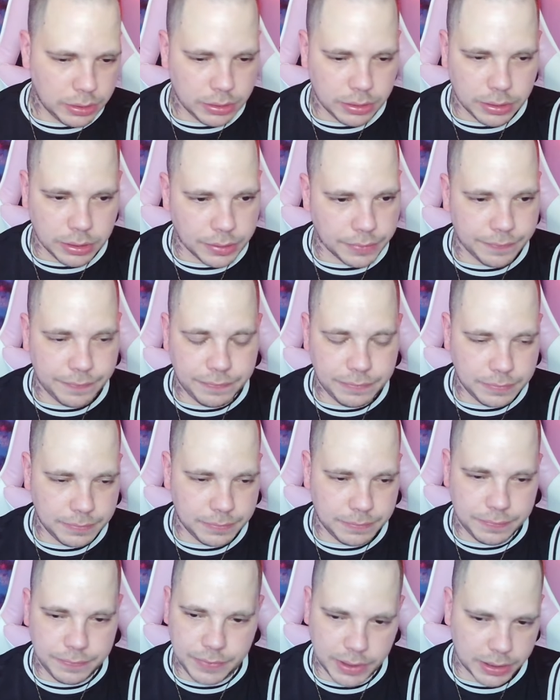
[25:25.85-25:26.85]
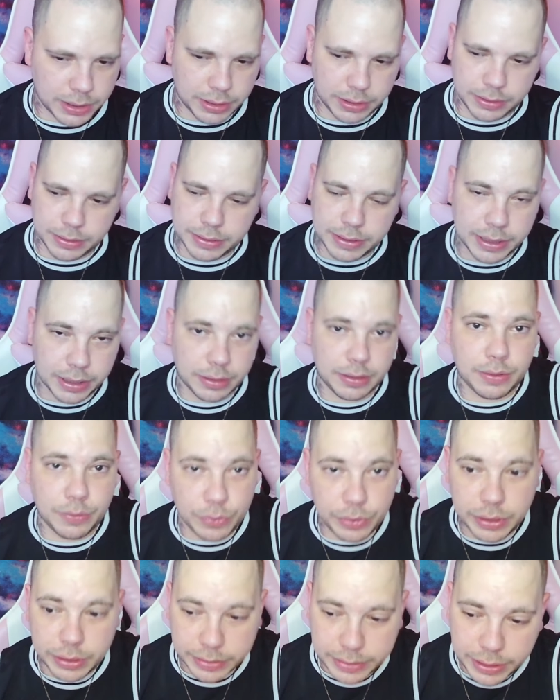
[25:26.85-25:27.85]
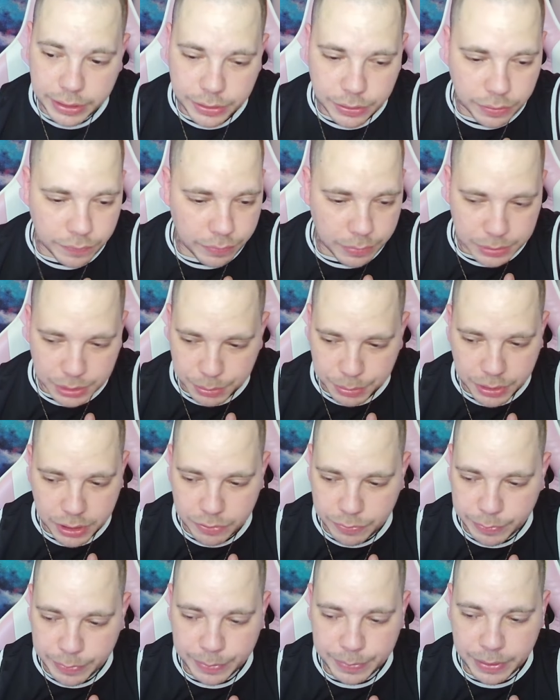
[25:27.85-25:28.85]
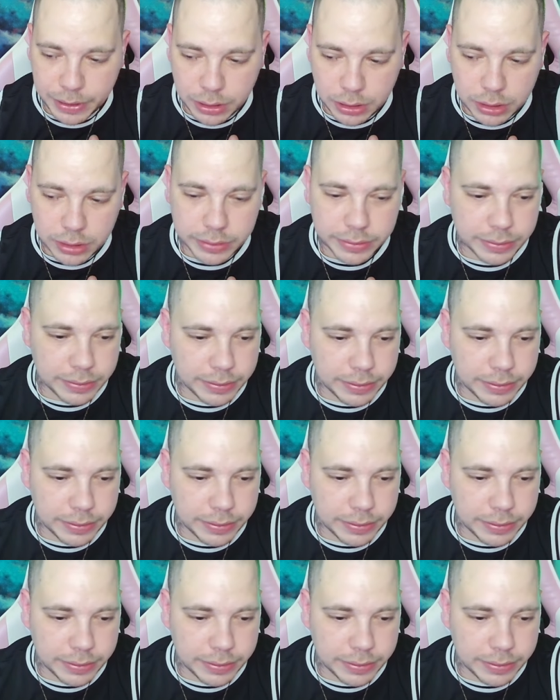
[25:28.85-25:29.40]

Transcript: Thank you from the bottom of my heart.